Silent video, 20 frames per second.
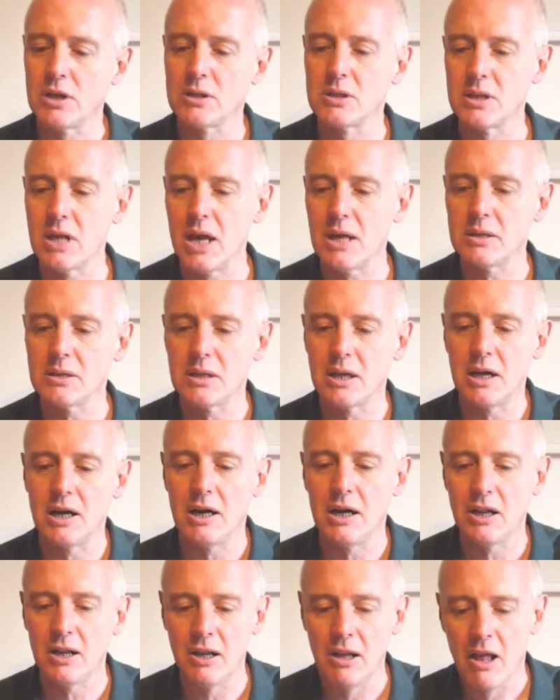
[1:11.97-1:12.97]

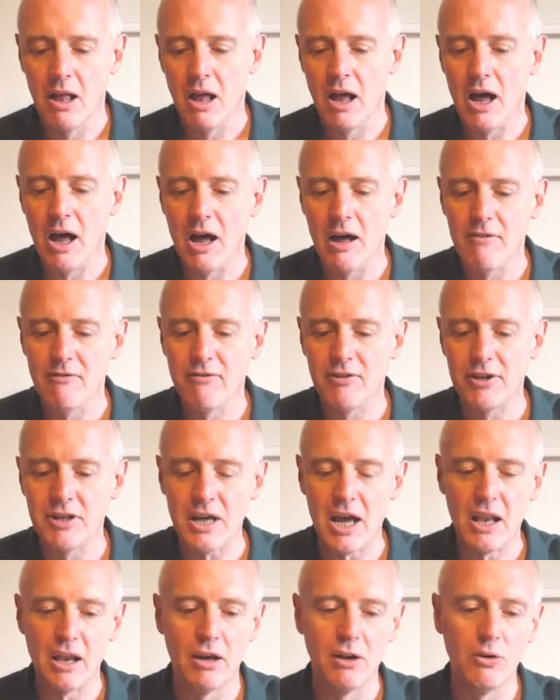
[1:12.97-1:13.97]
Sercial, uh,
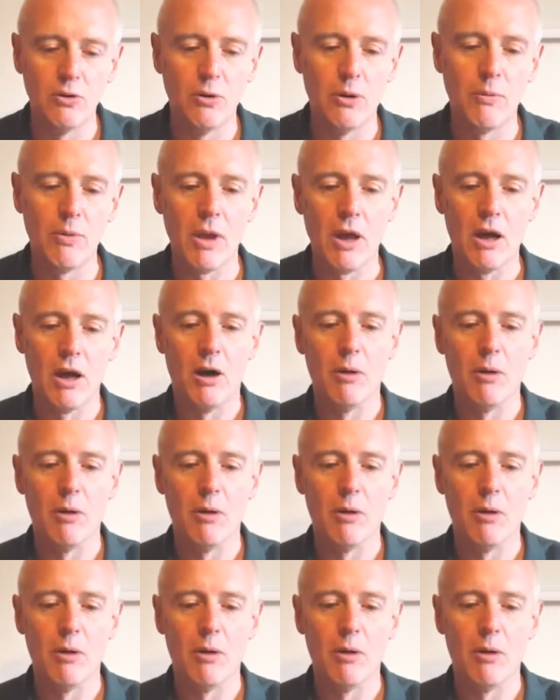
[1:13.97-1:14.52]
Verdelho,